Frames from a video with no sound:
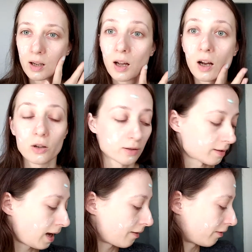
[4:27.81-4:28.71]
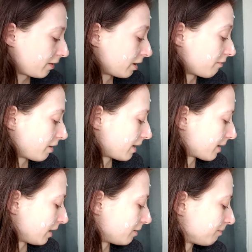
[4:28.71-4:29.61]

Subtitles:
I also have a very dry skin.